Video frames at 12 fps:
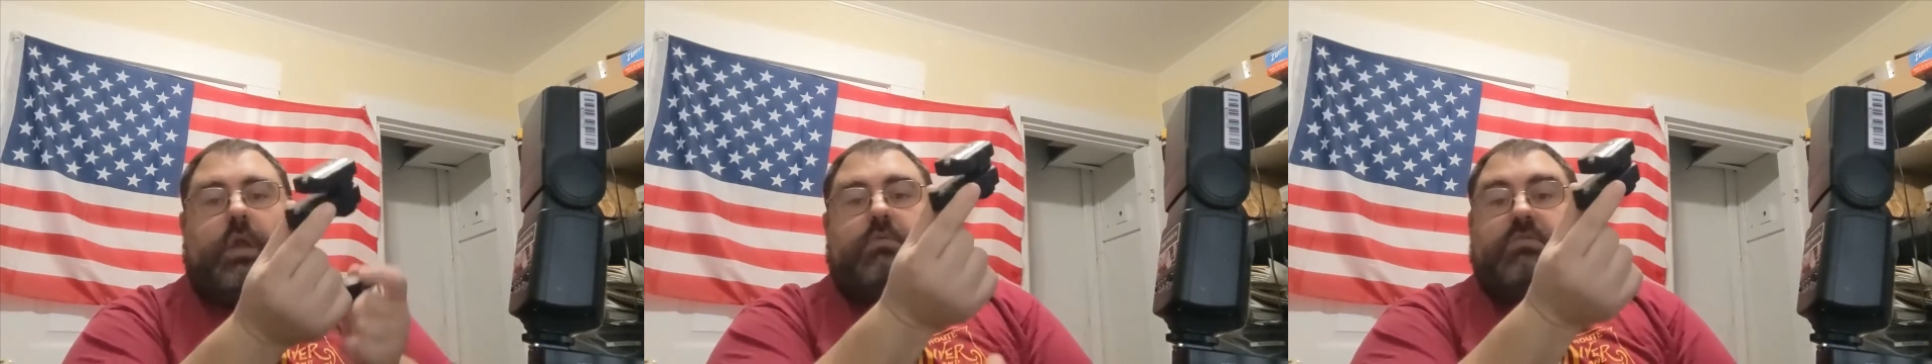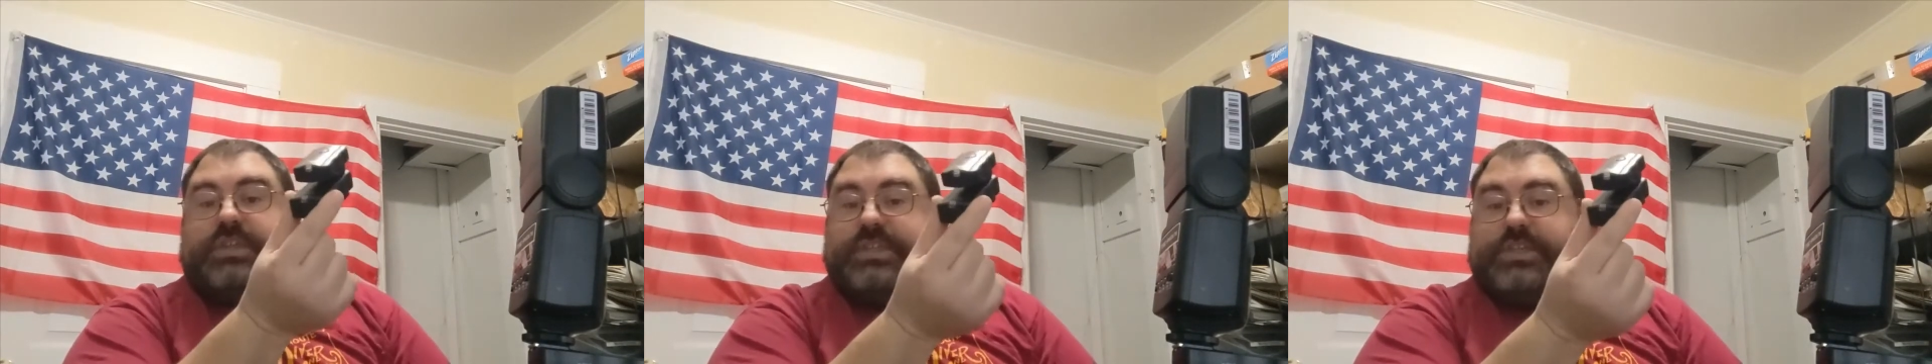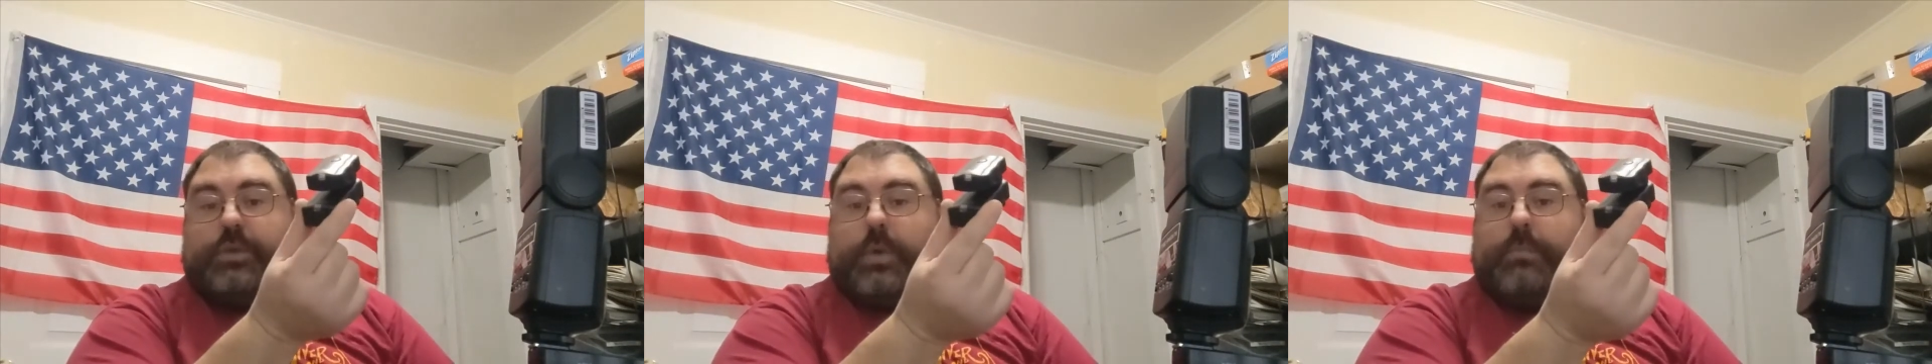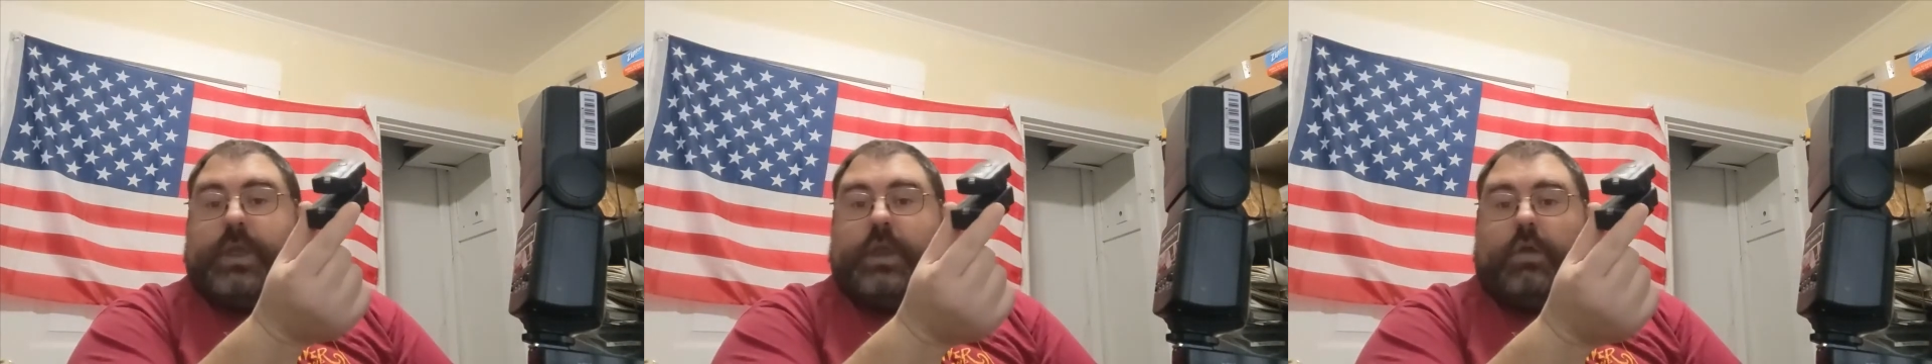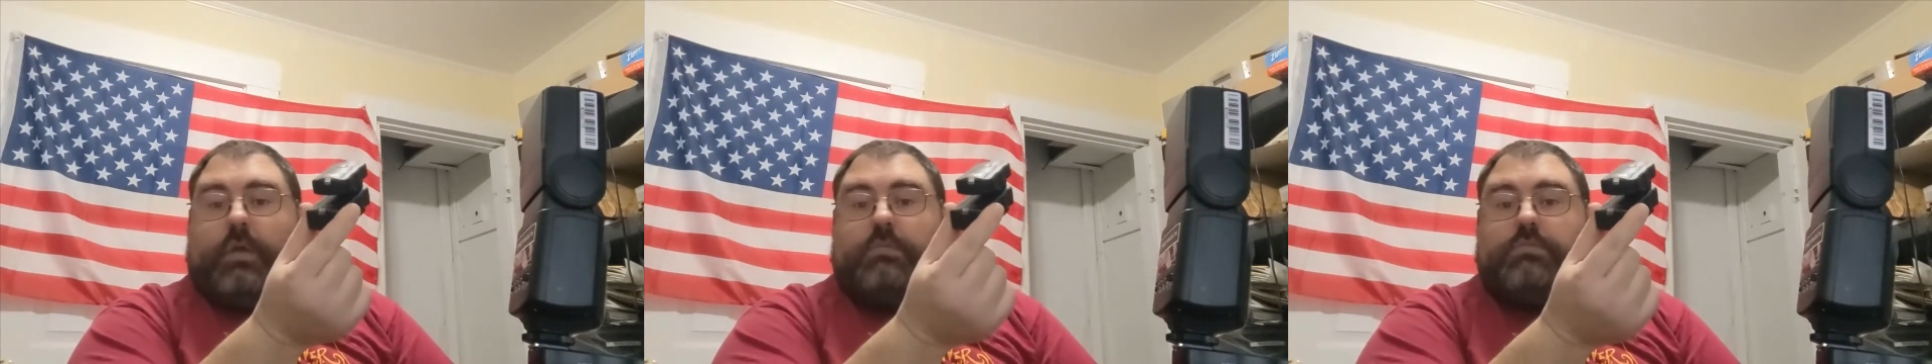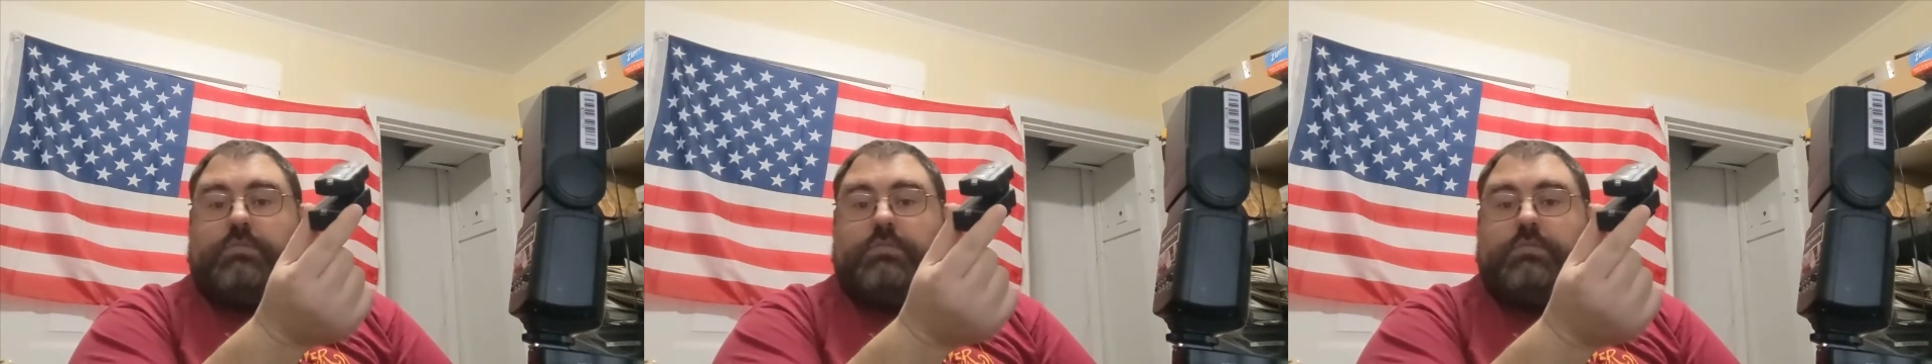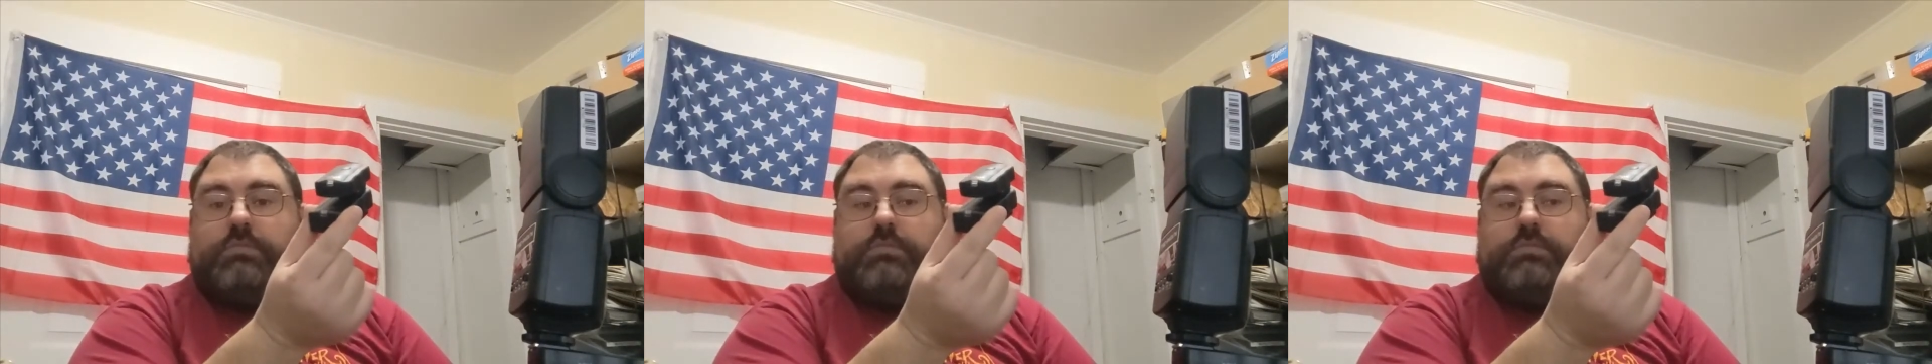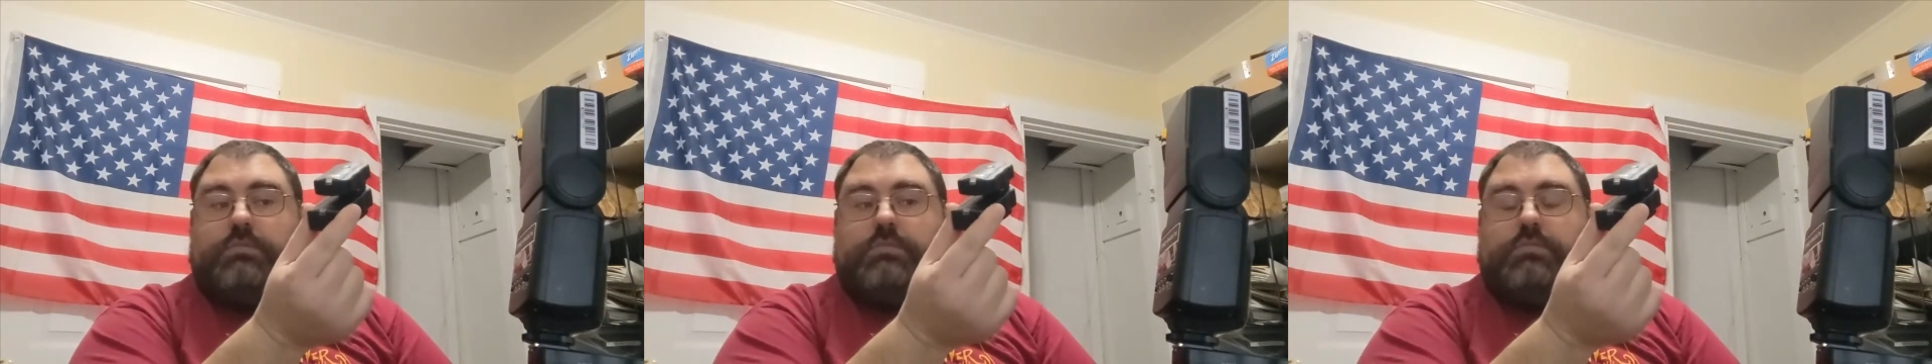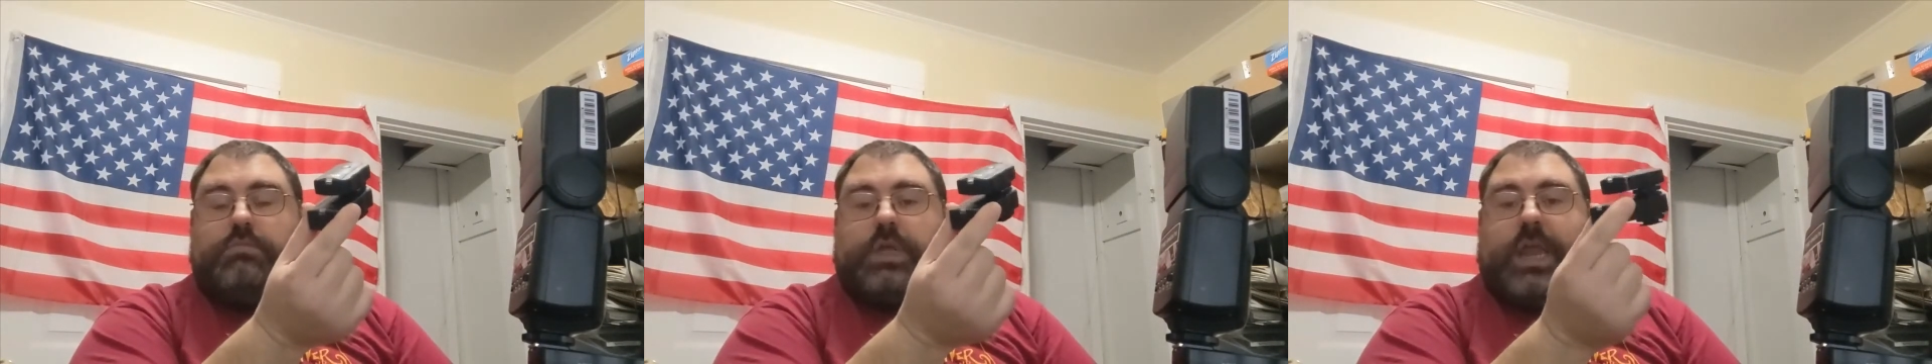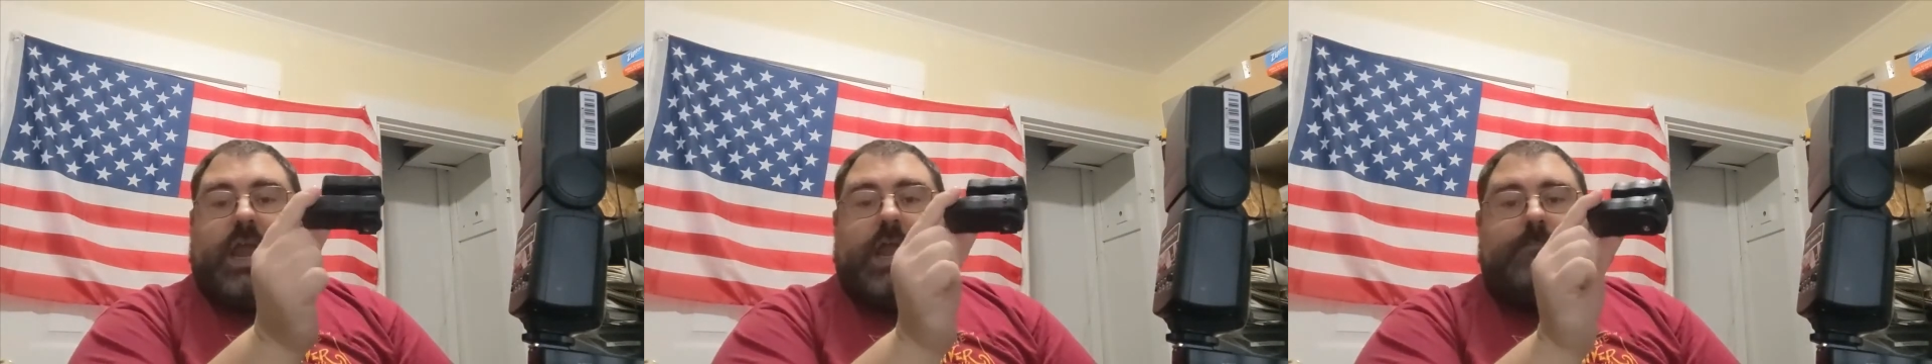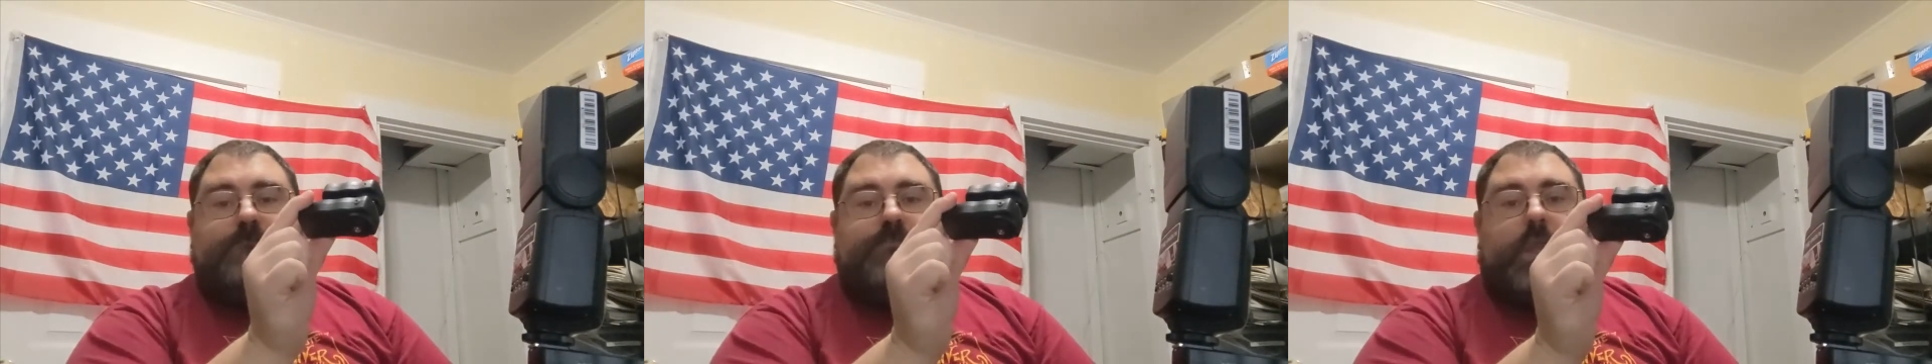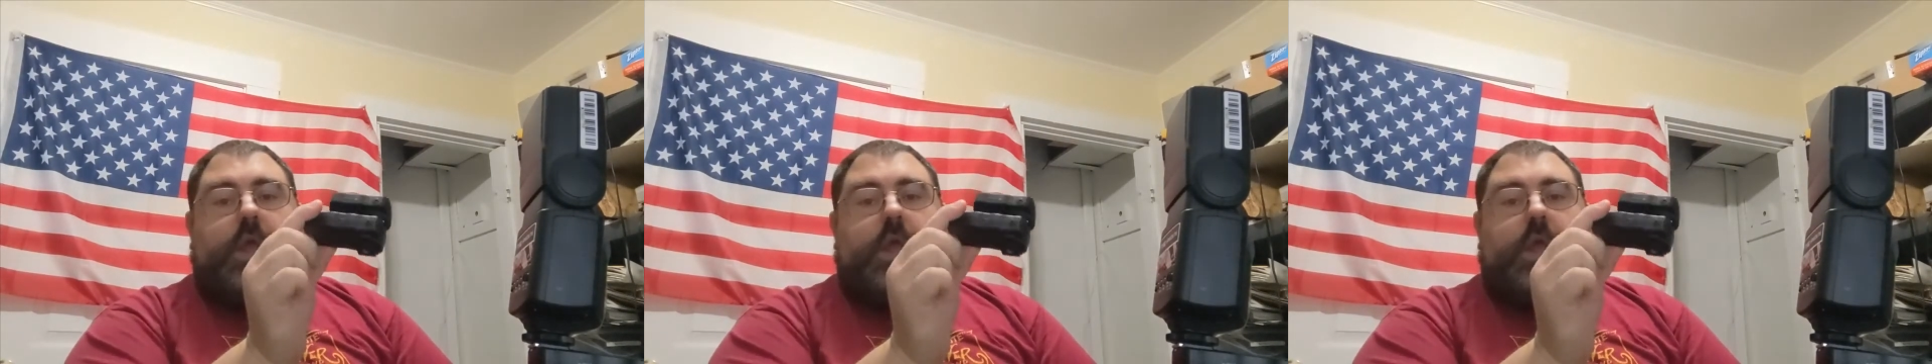This is a repeater. Okay?